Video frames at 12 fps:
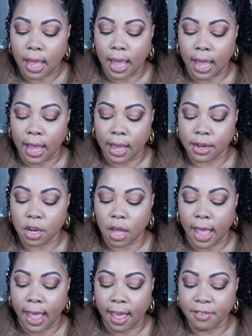And
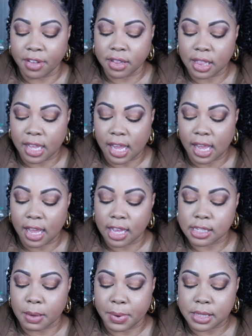Heavenly
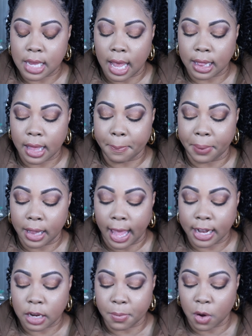is a metallic
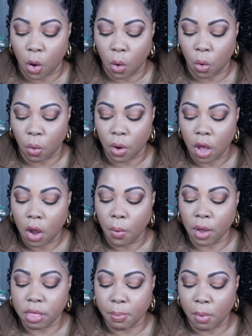platinum gold
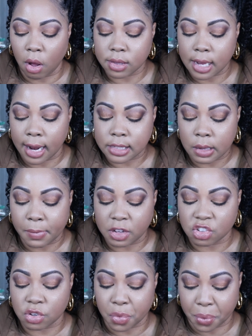with
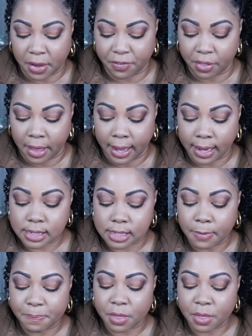multi-dimensional reflex.